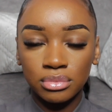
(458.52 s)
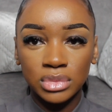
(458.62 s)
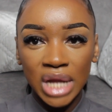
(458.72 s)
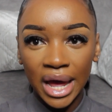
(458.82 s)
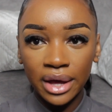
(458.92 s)

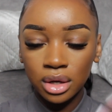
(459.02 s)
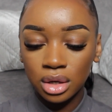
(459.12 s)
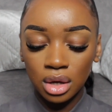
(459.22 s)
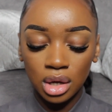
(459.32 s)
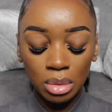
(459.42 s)

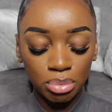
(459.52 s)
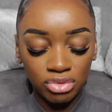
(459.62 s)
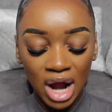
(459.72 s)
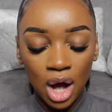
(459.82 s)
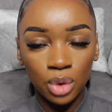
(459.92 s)
like
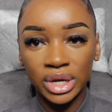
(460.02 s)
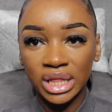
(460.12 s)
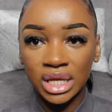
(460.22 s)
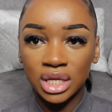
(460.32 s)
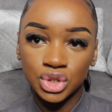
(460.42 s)
brown,
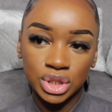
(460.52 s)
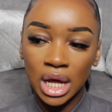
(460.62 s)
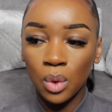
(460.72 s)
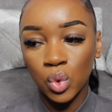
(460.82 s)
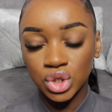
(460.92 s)
and then it just
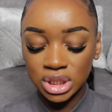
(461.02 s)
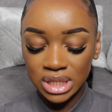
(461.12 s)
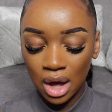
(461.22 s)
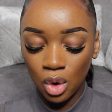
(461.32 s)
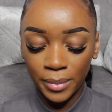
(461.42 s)
like washes
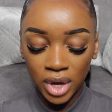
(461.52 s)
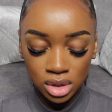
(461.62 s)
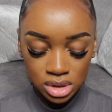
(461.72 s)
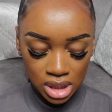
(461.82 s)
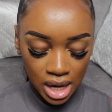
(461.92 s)
out of my
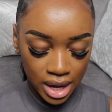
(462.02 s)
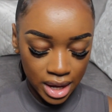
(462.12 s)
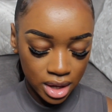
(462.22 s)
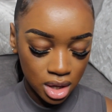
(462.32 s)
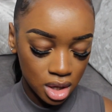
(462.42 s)
under
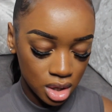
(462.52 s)
eye.